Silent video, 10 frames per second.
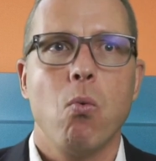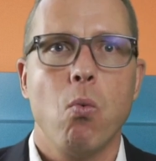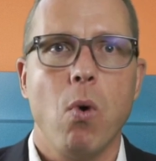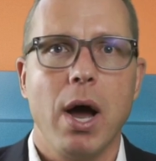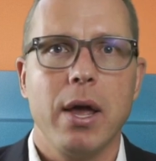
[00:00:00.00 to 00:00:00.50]

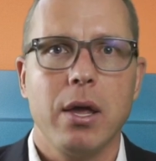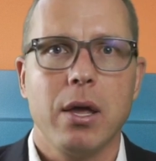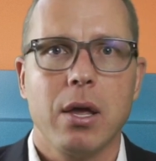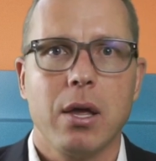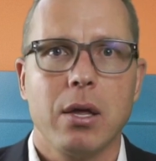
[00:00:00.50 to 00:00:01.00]
why
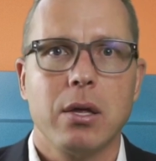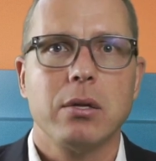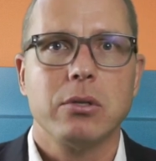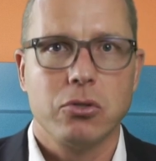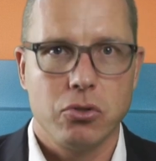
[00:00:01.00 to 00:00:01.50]

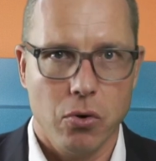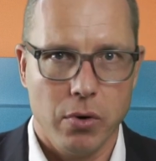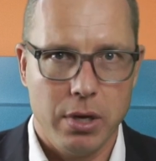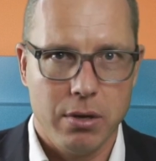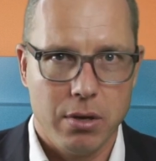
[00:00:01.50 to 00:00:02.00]

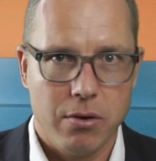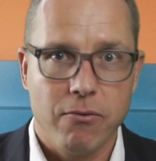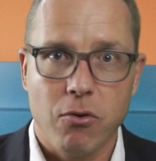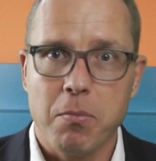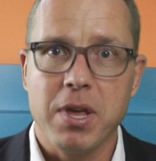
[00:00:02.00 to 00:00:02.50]
Sony
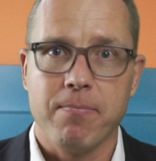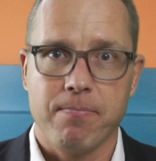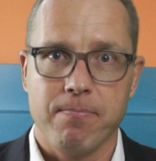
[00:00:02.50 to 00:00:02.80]
for me?